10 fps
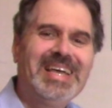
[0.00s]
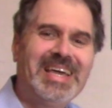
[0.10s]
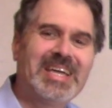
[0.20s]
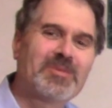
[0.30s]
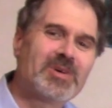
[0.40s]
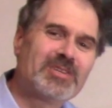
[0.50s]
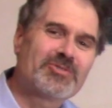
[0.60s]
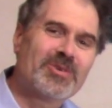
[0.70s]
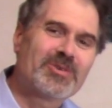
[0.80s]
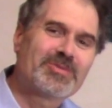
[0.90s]
Hey, I'm Ron
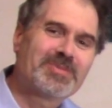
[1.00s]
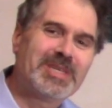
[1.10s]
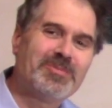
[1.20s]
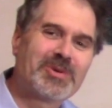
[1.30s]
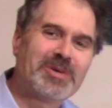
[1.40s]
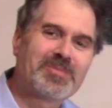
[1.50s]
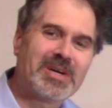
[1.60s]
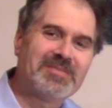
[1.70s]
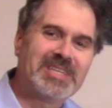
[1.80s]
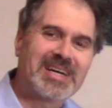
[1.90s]
Drotos from keyboard
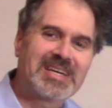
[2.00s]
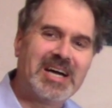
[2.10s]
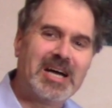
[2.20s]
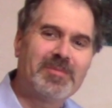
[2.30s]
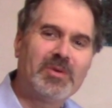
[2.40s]
improv dot com,